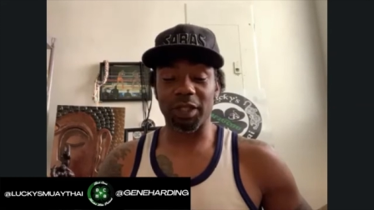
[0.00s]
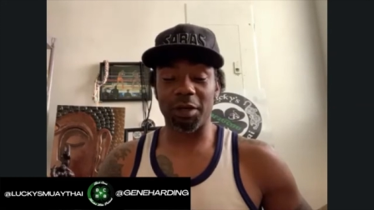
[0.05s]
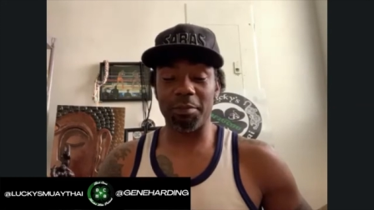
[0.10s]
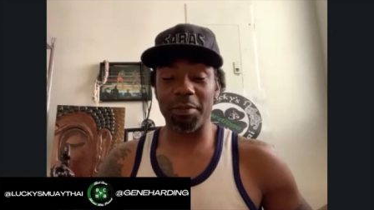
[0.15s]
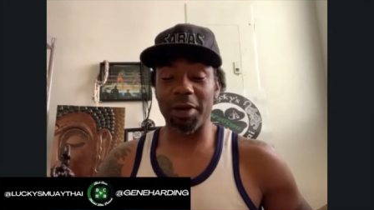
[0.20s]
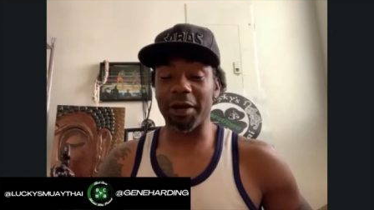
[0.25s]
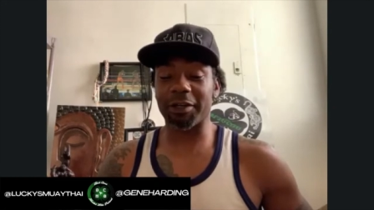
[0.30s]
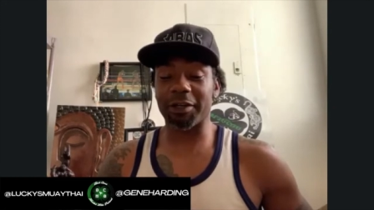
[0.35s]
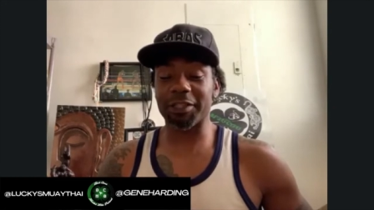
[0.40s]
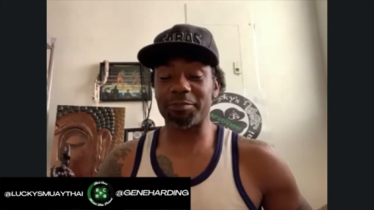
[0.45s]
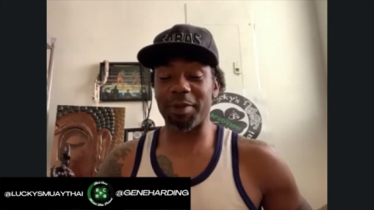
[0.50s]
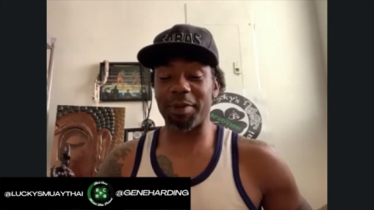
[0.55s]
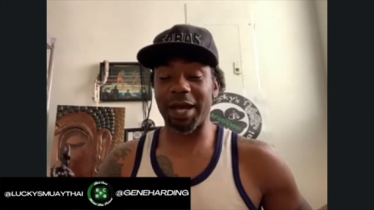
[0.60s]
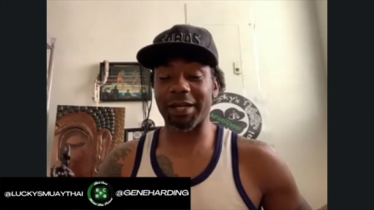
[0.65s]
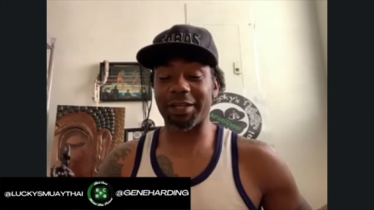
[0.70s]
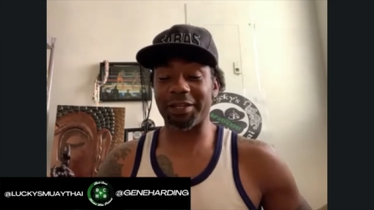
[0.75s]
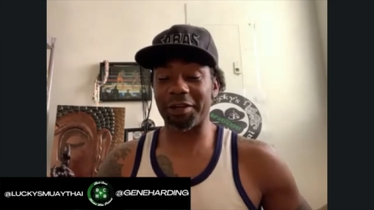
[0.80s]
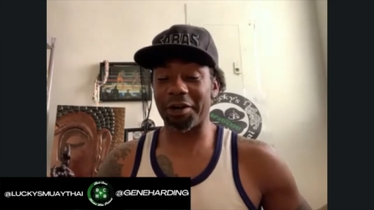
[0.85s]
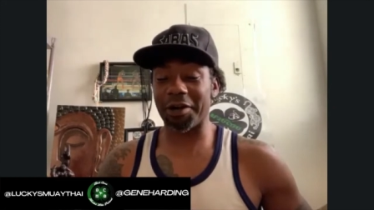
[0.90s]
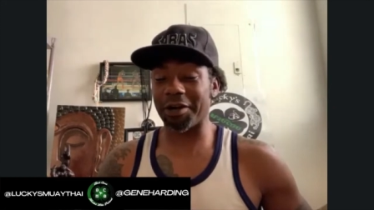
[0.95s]
America's
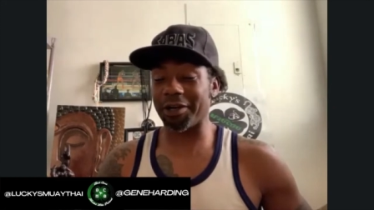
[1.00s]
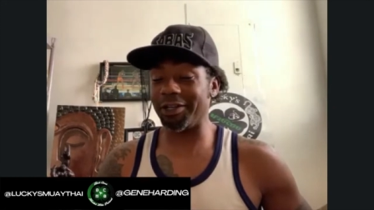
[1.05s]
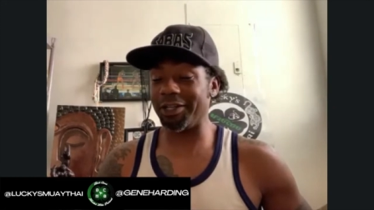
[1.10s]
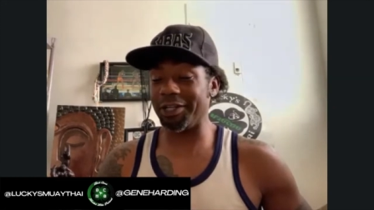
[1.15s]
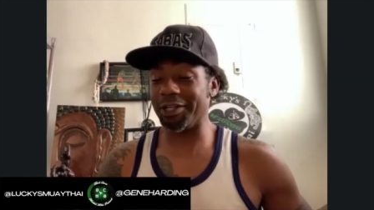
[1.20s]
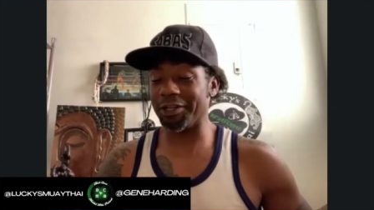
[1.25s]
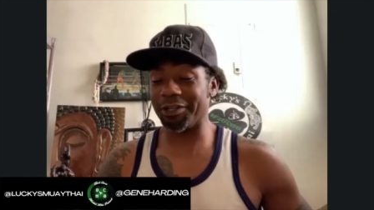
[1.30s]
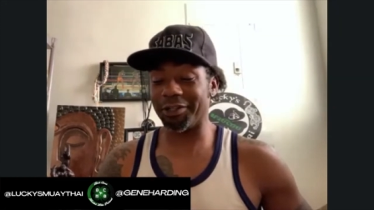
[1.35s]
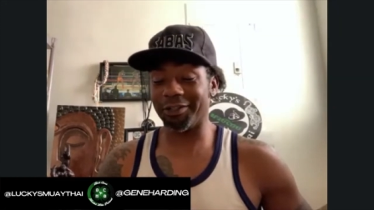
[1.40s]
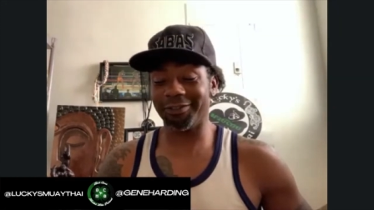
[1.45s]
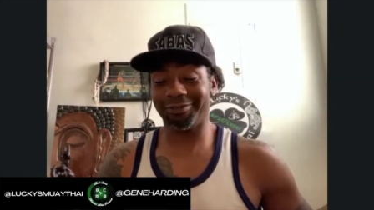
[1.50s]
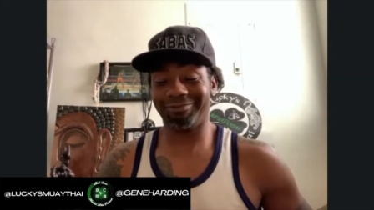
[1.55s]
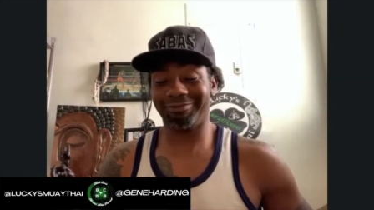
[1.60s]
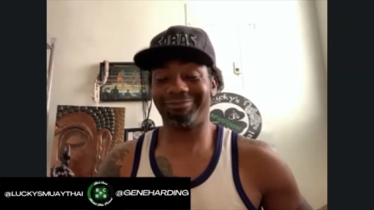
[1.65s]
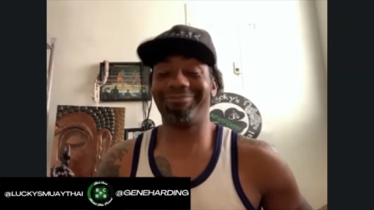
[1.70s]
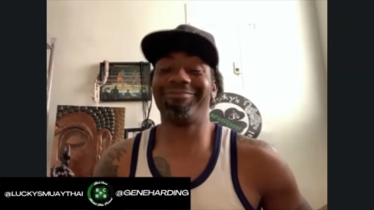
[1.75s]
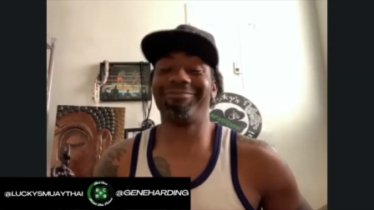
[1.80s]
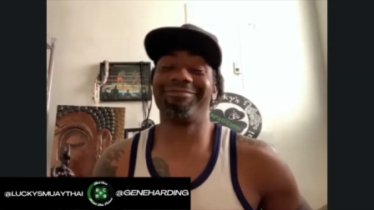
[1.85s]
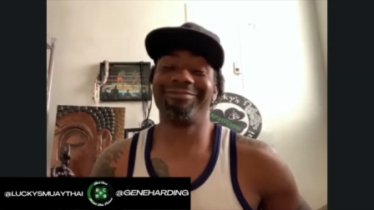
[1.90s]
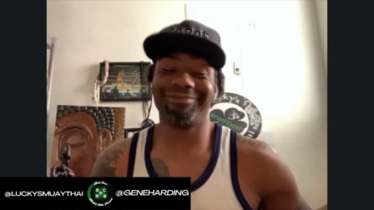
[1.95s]
Backyard here
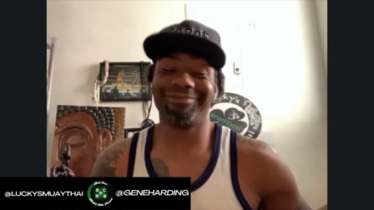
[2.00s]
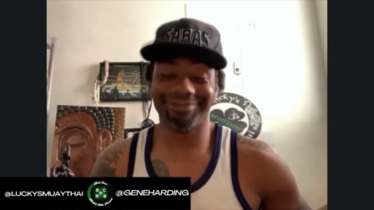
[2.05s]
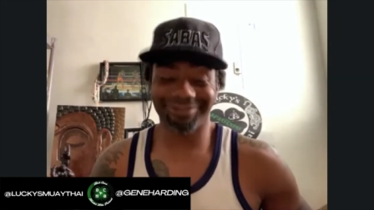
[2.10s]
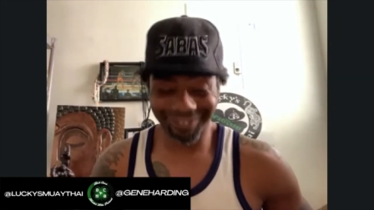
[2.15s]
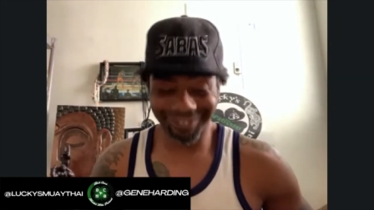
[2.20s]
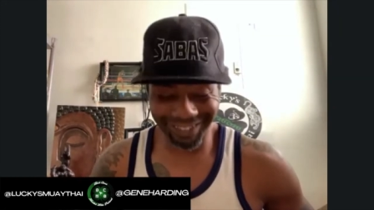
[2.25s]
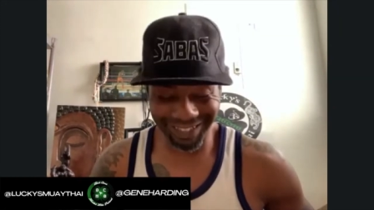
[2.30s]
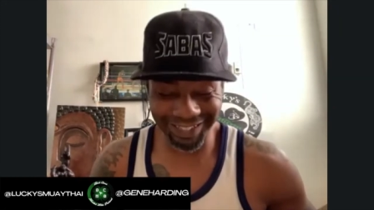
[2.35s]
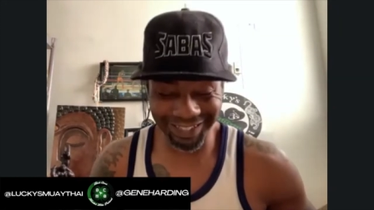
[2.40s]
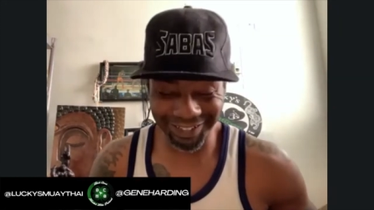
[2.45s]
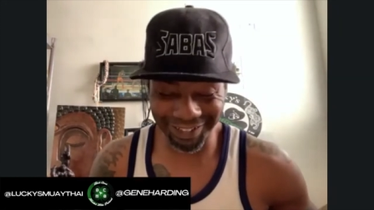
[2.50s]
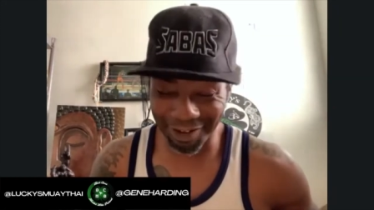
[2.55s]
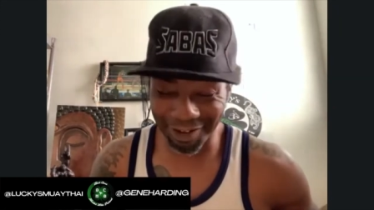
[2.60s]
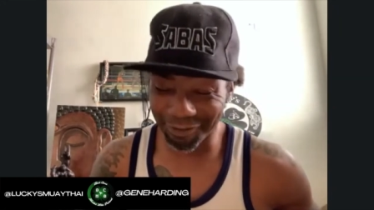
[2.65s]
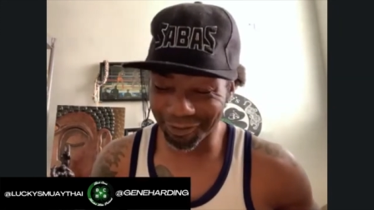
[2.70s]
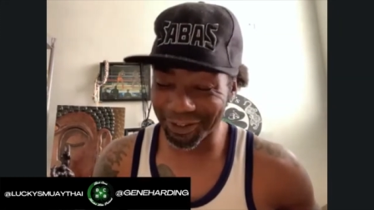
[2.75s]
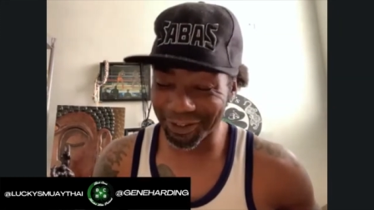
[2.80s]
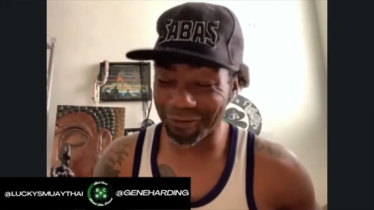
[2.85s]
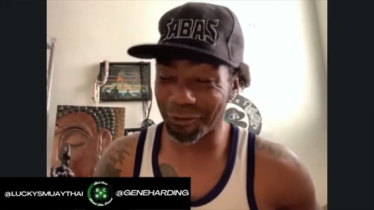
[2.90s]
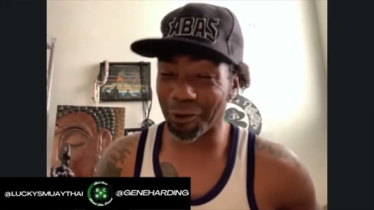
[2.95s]
in
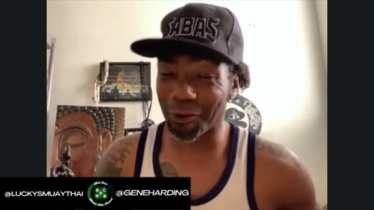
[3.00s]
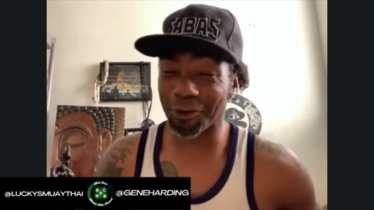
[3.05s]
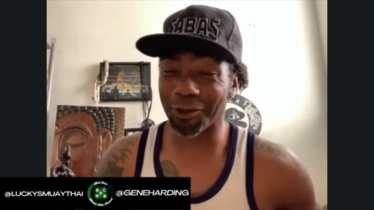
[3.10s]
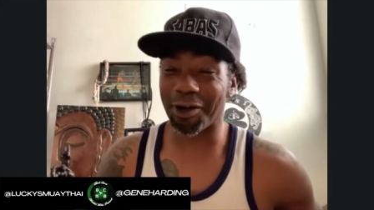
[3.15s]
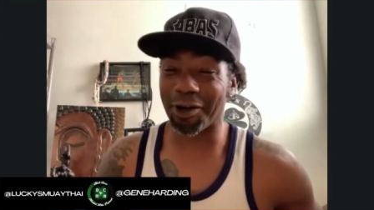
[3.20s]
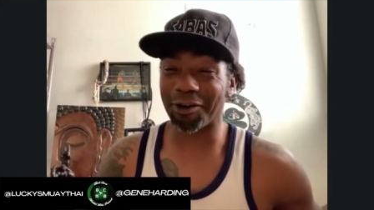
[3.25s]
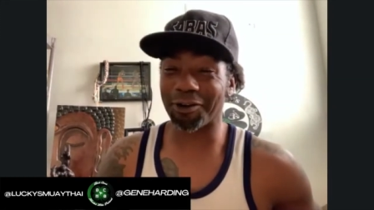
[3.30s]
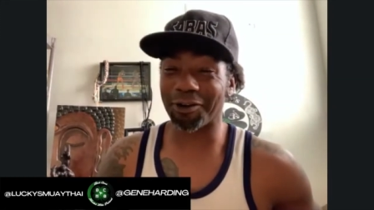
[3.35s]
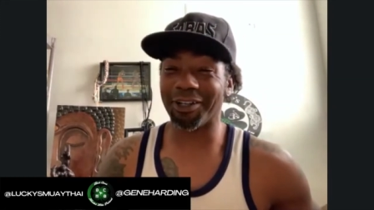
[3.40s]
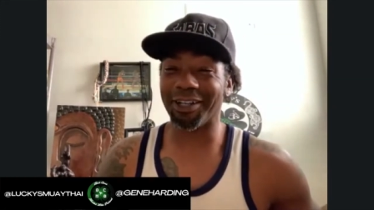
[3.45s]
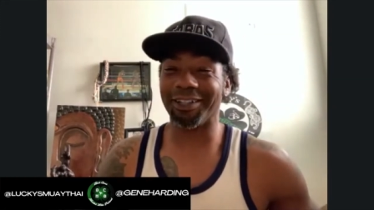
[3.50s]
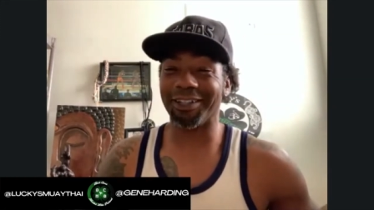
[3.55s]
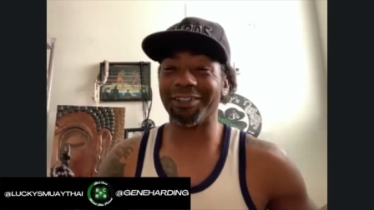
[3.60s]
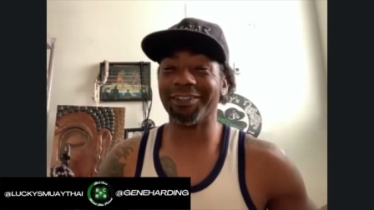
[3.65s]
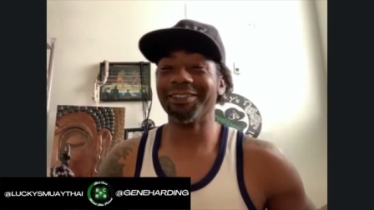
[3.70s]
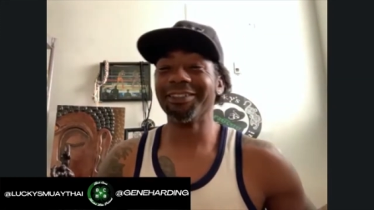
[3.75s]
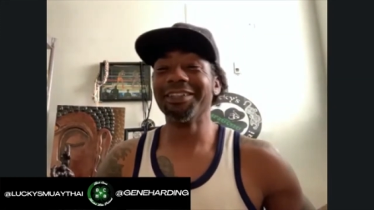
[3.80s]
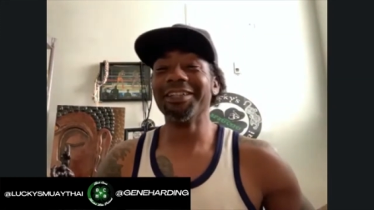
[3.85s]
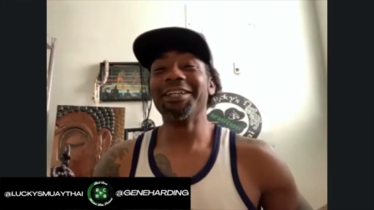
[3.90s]
lovely Fort Lauderdale,